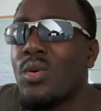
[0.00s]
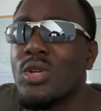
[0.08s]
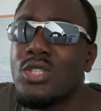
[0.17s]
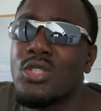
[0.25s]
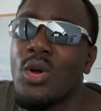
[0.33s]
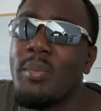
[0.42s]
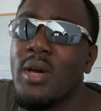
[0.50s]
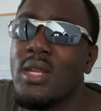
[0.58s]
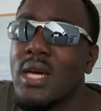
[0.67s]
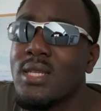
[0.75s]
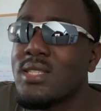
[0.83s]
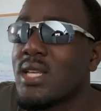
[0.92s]
want to show a bit of
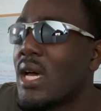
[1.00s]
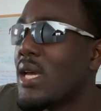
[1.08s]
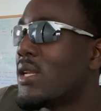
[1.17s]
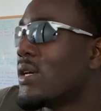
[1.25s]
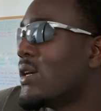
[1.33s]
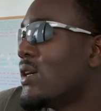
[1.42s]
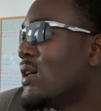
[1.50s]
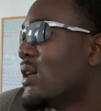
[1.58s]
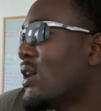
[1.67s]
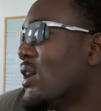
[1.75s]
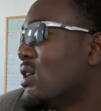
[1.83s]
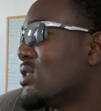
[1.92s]
that side.
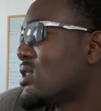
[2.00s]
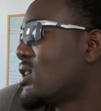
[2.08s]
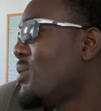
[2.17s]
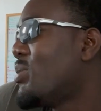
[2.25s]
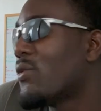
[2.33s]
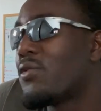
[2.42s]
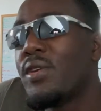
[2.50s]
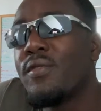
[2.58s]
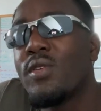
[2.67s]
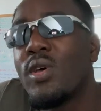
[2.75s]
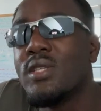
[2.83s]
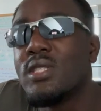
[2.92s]
Just keep it free flowing,